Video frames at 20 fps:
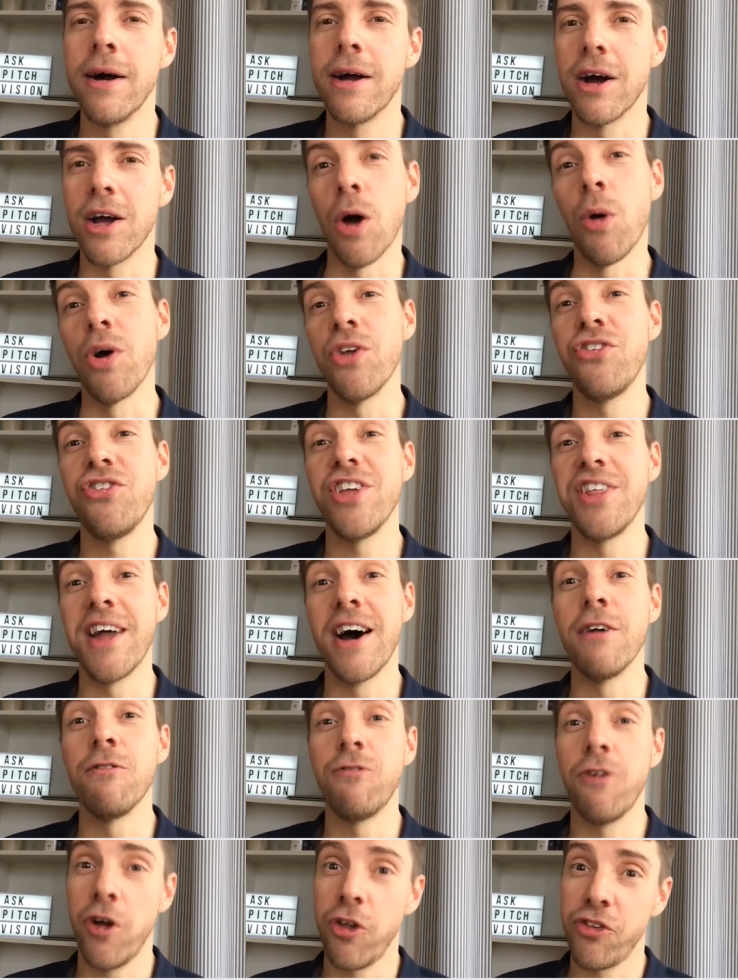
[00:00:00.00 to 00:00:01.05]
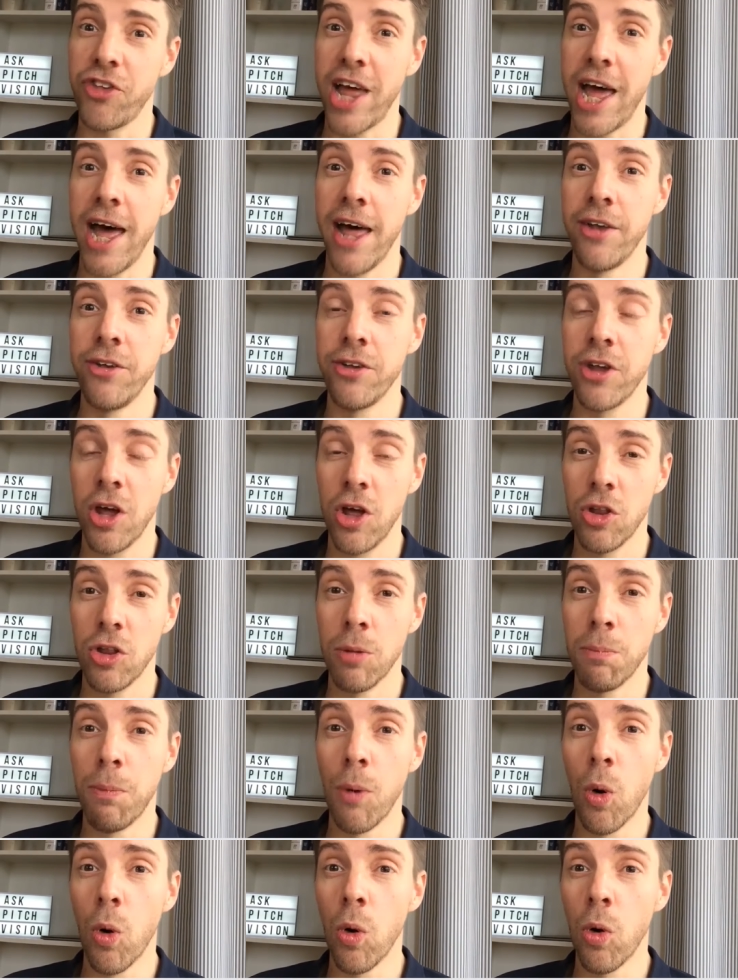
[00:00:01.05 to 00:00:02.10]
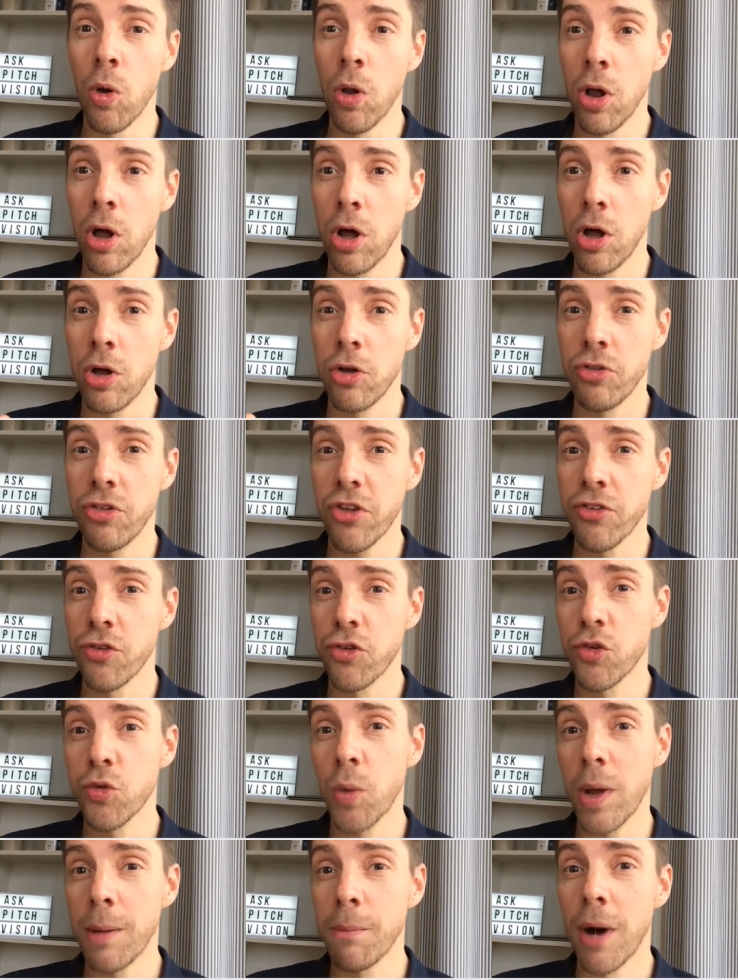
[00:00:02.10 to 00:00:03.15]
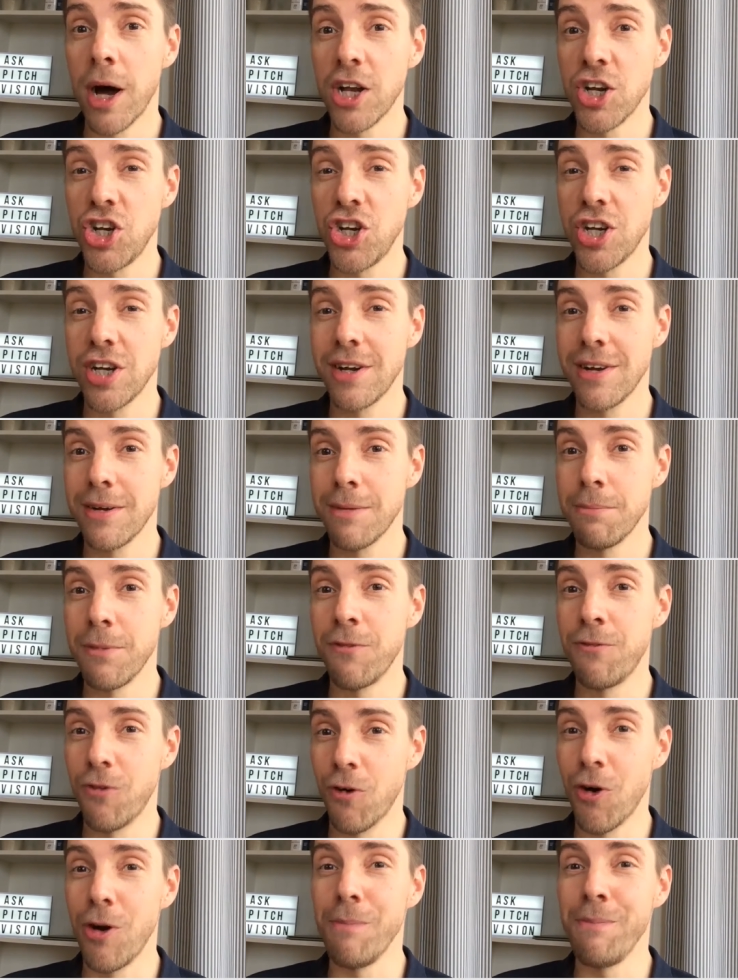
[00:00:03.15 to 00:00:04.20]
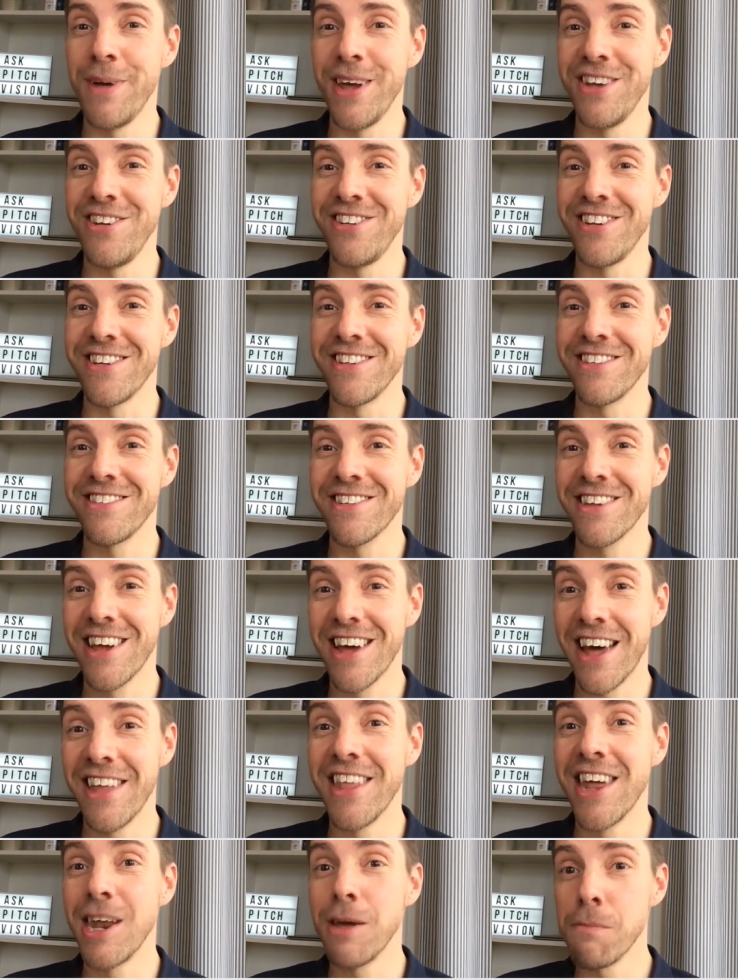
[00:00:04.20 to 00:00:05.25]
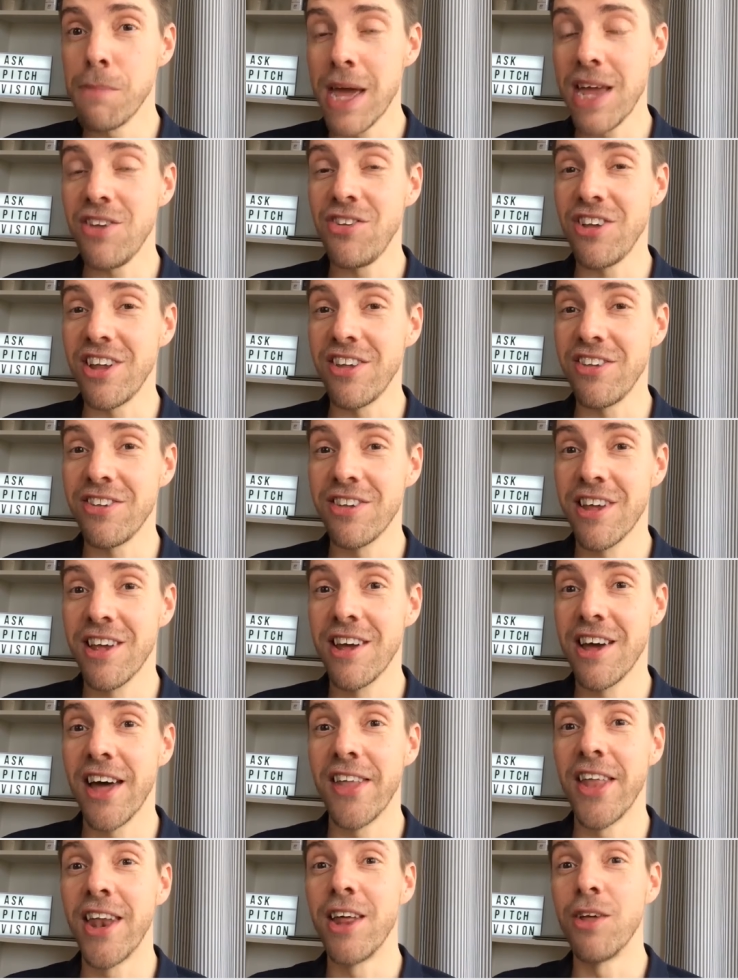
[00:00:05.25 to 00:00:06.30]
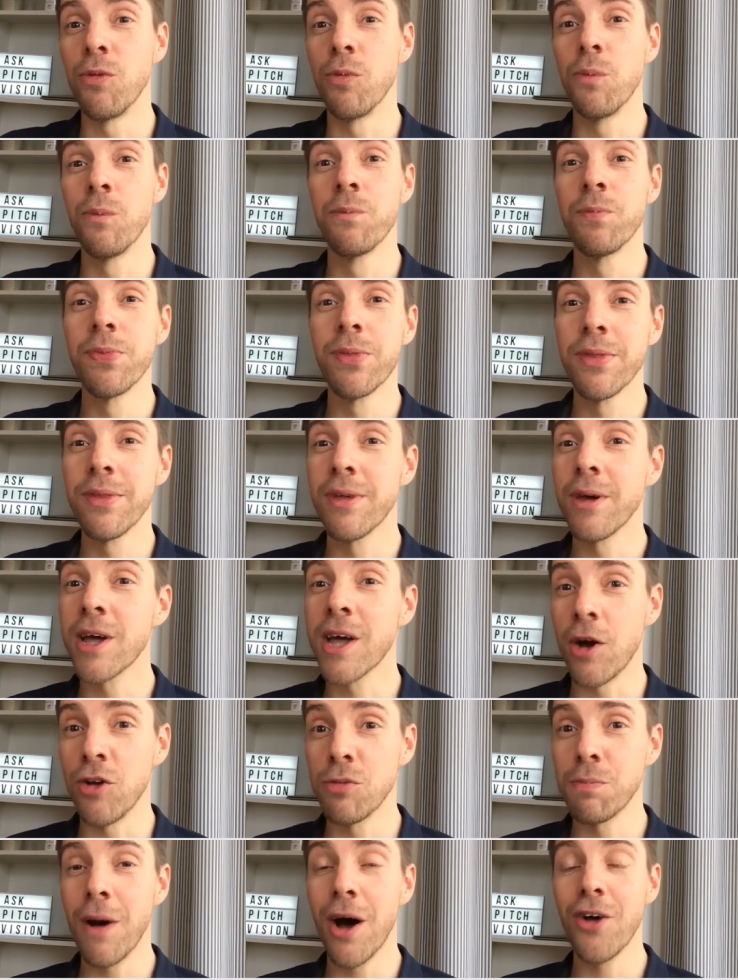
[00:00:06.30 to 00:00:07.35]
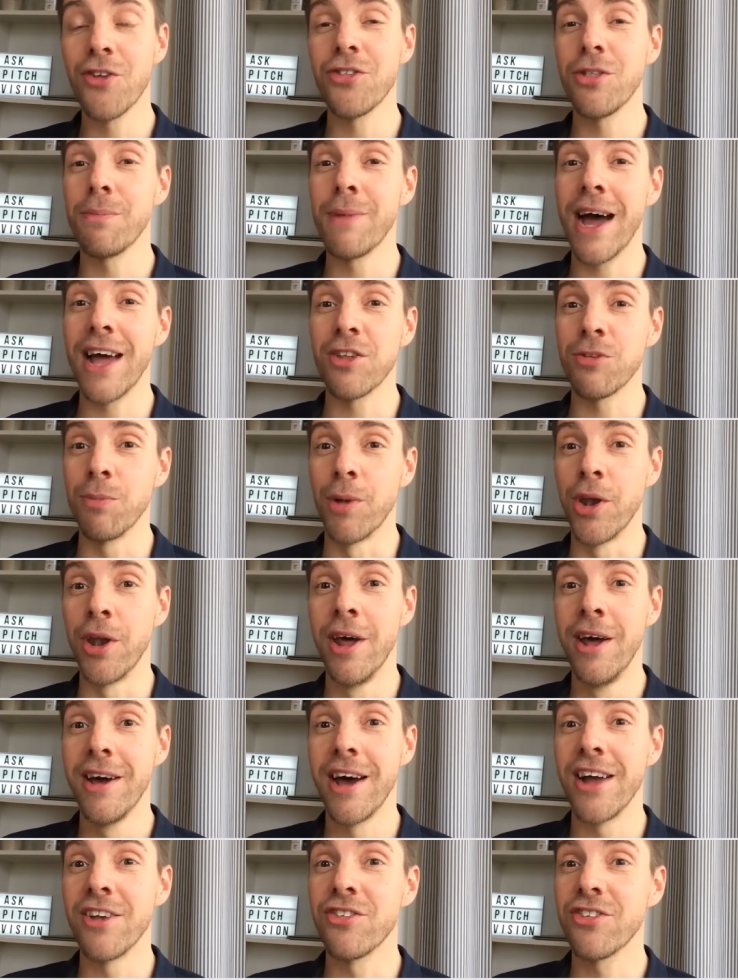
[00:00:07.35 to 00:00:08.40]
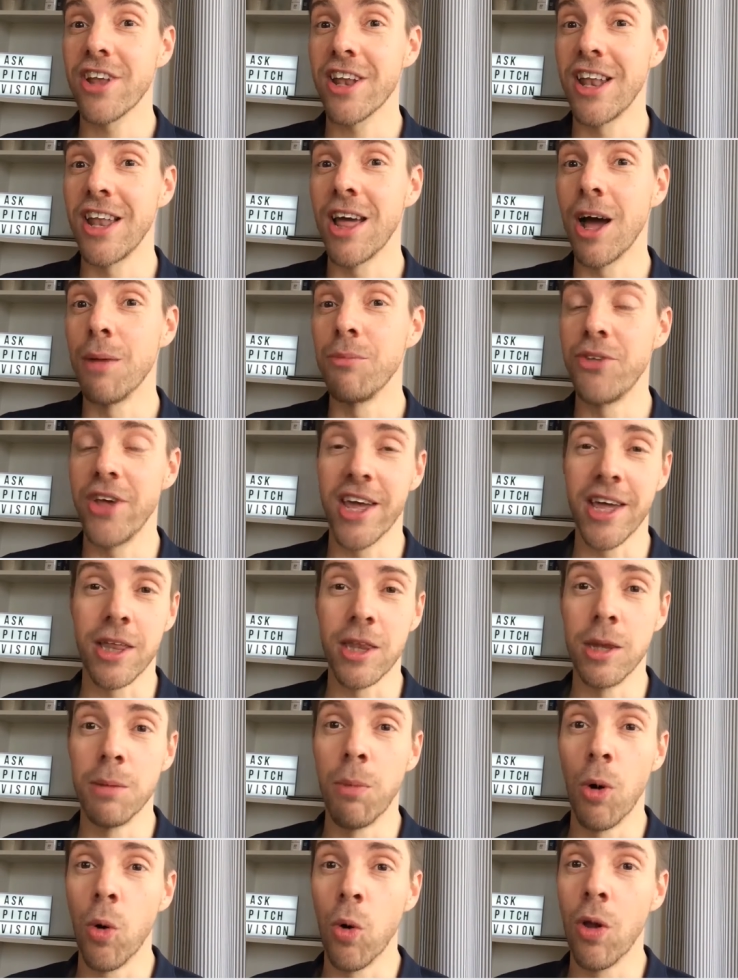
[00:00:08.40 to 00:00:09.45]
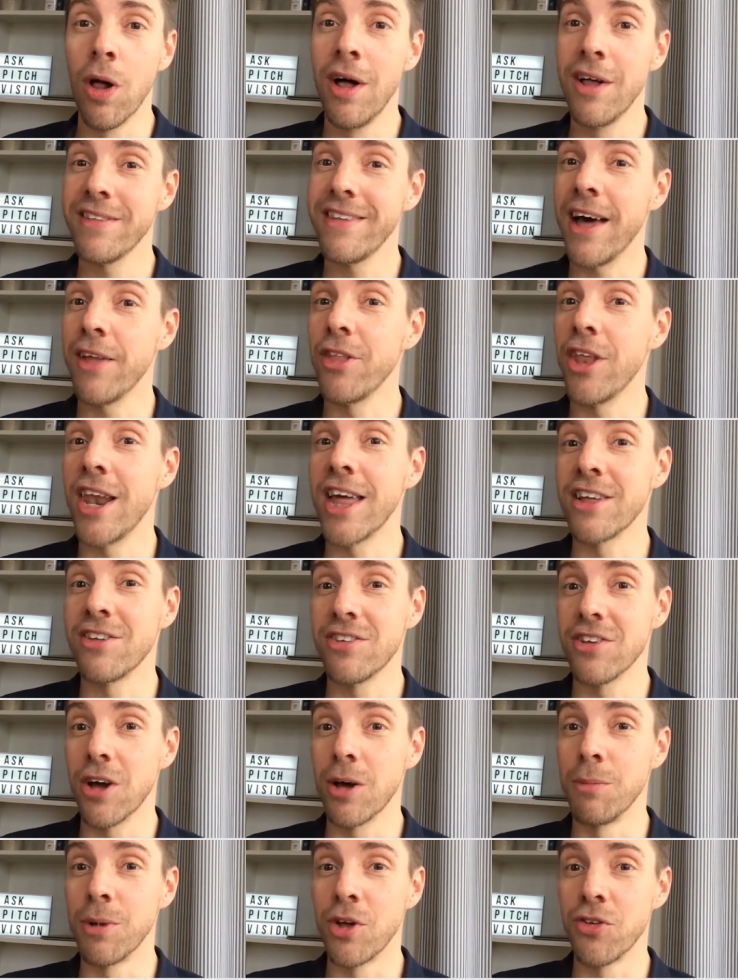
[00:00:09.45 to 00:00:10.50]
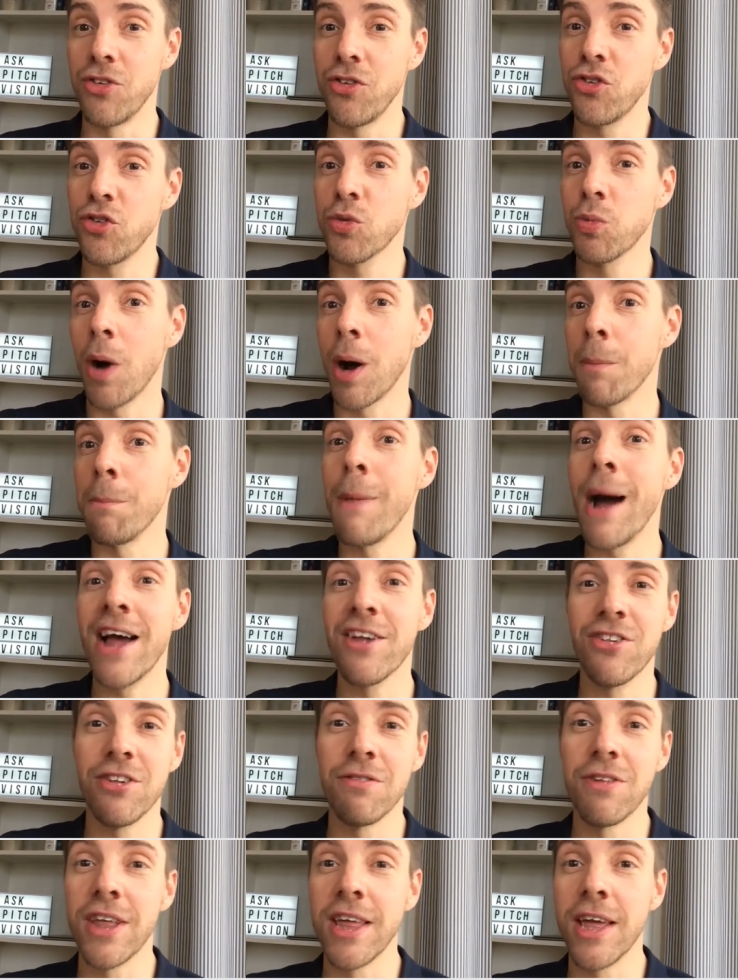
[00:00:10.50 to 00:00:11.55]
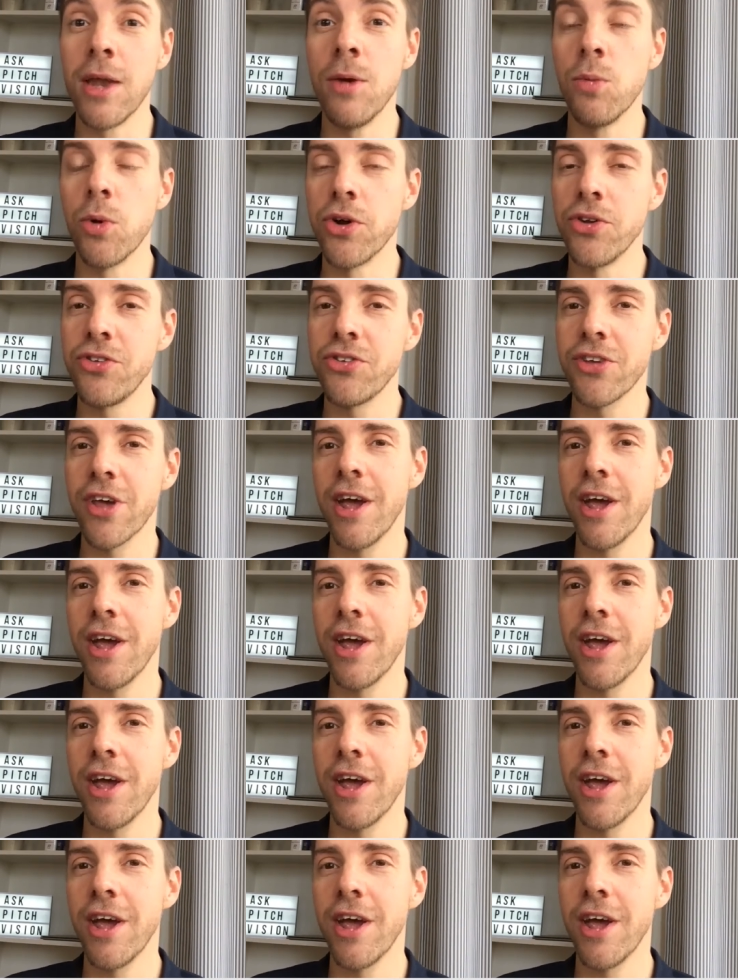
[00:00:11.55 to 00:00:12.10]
I see that firsthand. The ball doesn't swing much before it pitches, and then it pitches, and then it goes past the batsman, and suddenly I'm taking the ball down the leg side because it's swung massively inwards.